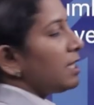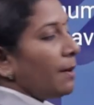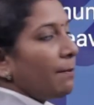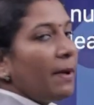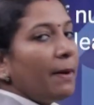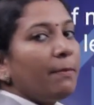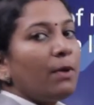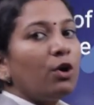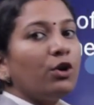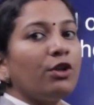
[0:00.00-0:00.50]

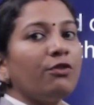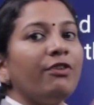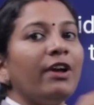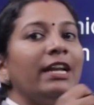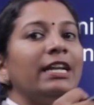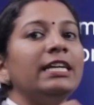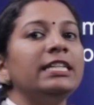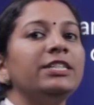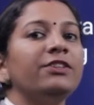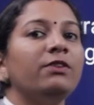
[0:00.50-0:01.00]
some amount of
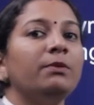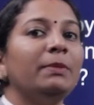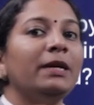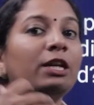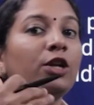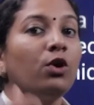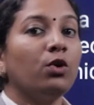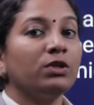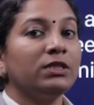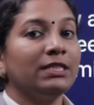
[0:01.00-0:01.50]
energy will
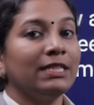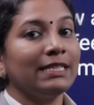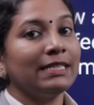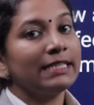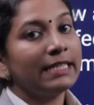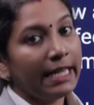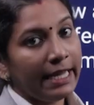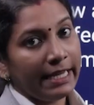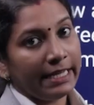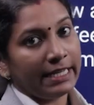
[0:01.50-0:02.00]
be lost
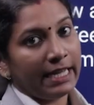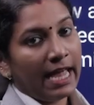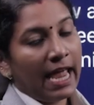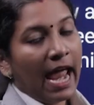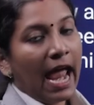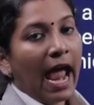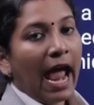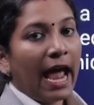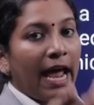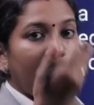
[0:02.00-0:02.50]
as heat,
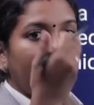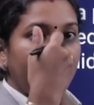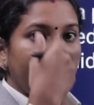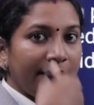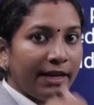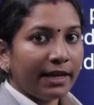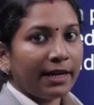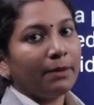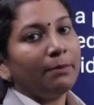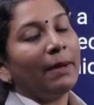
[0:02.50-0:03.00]

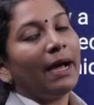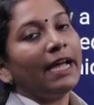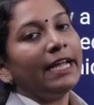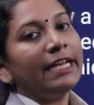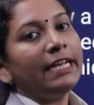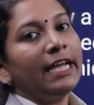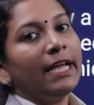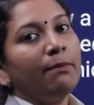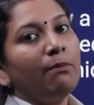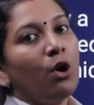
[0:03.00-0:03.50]
and the
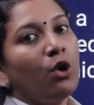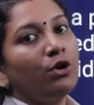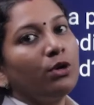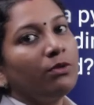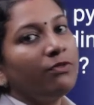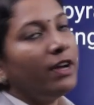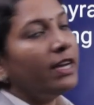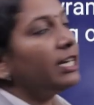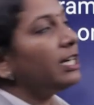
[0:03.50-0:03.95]
remaining amount of